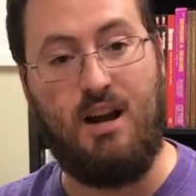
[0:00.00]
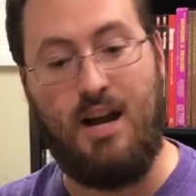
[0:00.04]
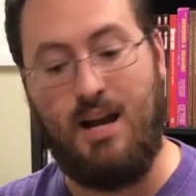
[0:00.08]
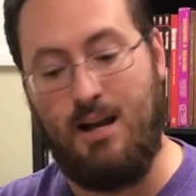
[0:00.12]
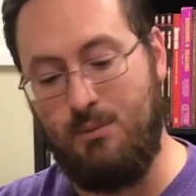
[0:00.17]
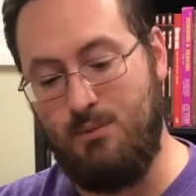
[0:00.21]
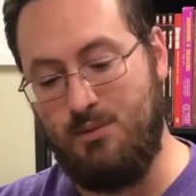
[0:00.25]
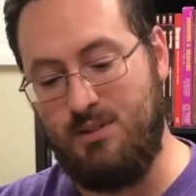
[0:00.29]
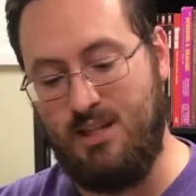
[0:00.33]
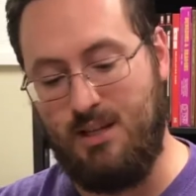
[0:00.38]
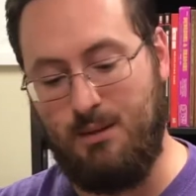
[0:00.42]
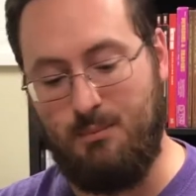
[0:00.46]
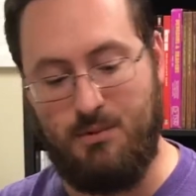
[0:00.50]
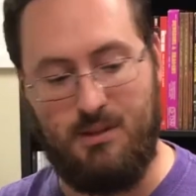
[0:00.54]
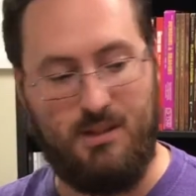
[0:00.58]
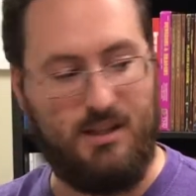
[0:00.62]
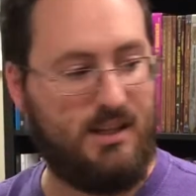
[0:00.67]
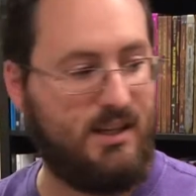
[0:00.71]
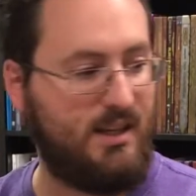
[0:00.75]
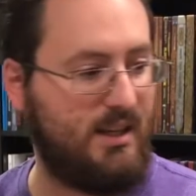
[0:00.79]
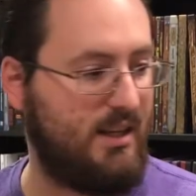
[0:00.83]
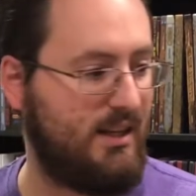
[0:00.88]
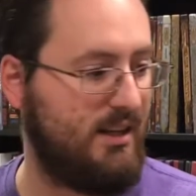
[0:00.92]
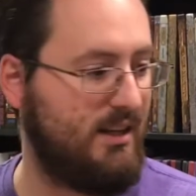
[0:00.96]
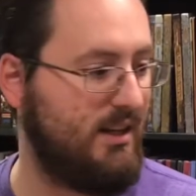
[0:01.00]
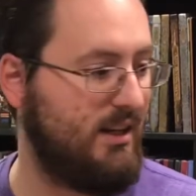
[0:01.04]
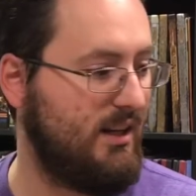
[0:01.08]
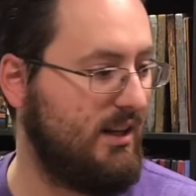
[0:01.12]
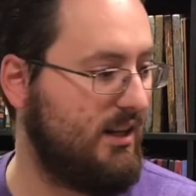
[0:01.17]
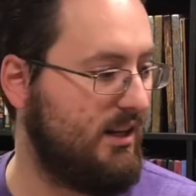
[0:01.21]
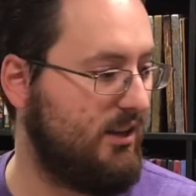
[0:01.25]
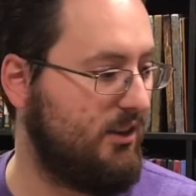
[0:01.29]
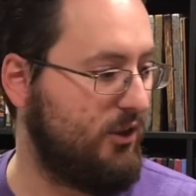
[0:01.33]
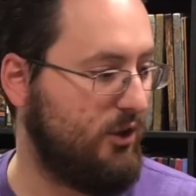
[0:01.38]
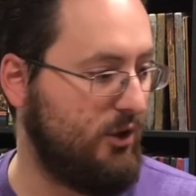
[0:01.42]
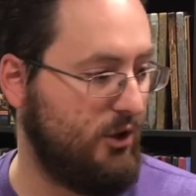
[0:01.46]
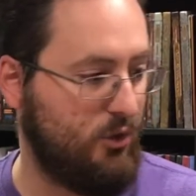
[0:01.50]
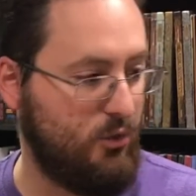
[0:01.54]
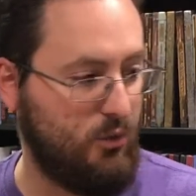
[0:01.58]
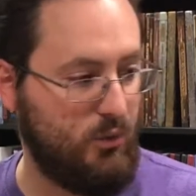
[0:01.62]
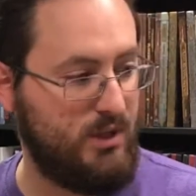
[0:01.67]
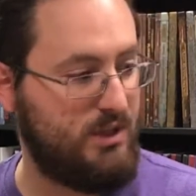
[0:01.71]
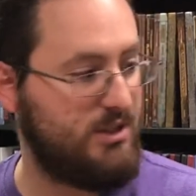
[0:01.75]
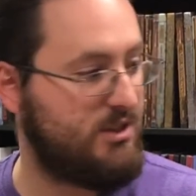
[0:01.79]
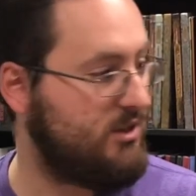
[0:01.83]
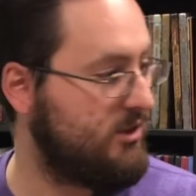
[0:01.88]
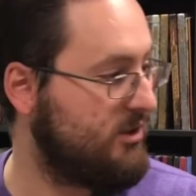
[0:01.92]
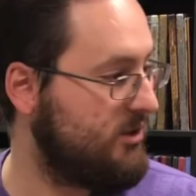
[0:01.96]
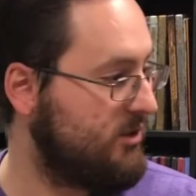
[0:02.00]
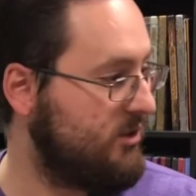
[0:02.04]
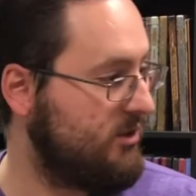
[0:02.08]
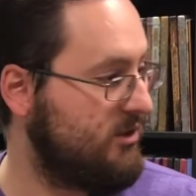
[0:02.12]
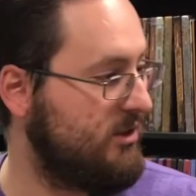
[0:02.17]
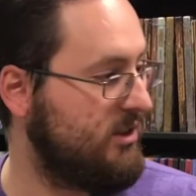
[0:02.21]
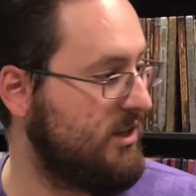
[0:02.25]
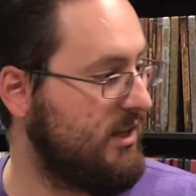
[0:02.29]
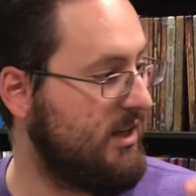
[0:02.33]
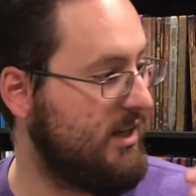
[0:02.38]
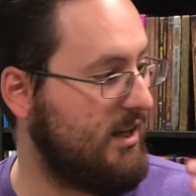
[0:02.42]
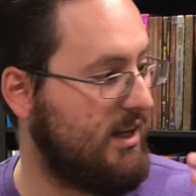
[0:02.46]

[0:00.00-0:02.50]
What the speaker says: I was able to get the Grizzled